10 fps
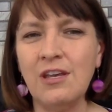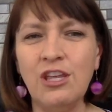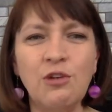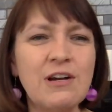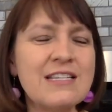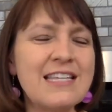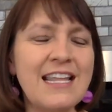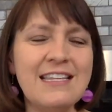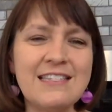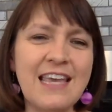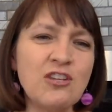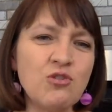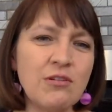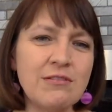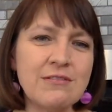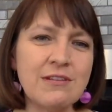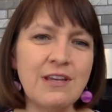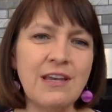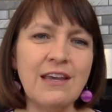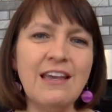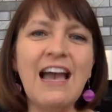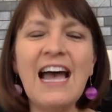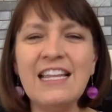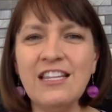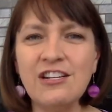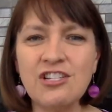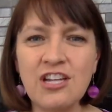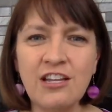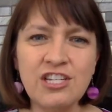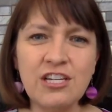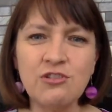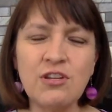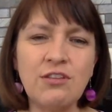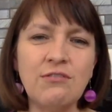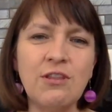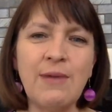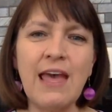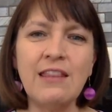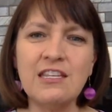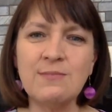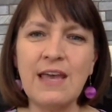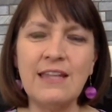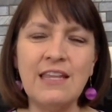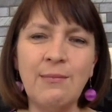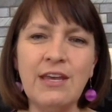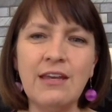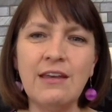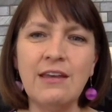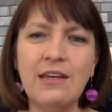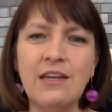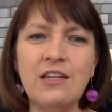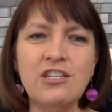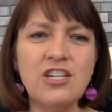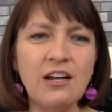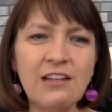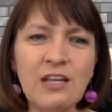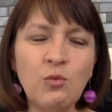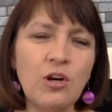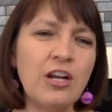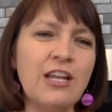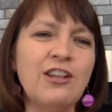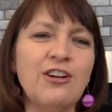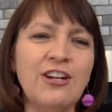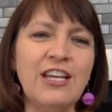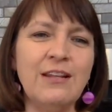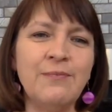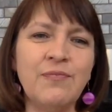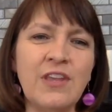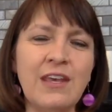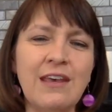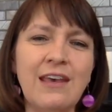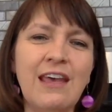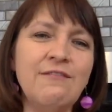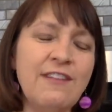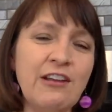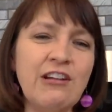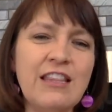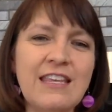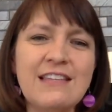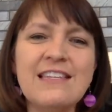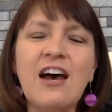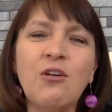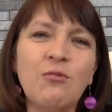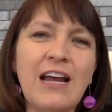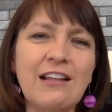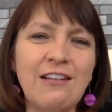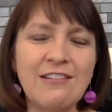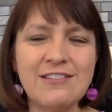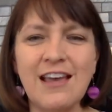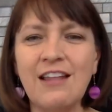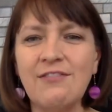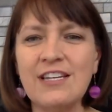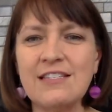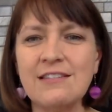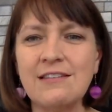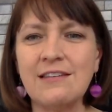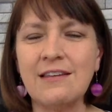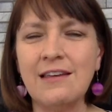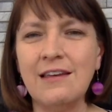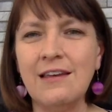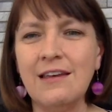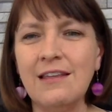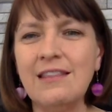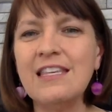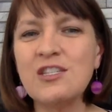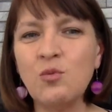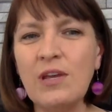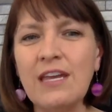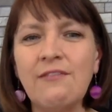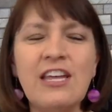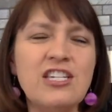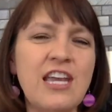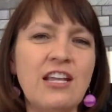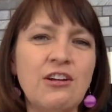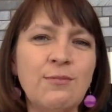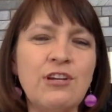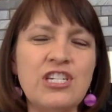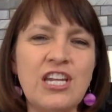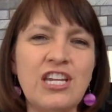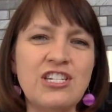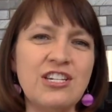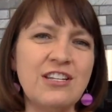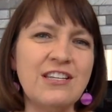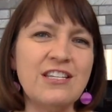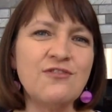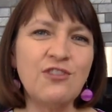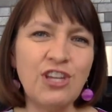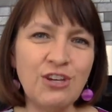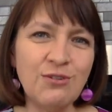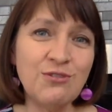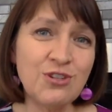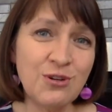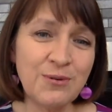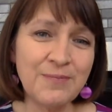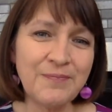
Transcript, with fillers: You are setting schedules, guiding your ch- children through pa- this pandemic, juggling work and learning, and figuring things out right alongside of us. This week of Educator Appreciation is for you too,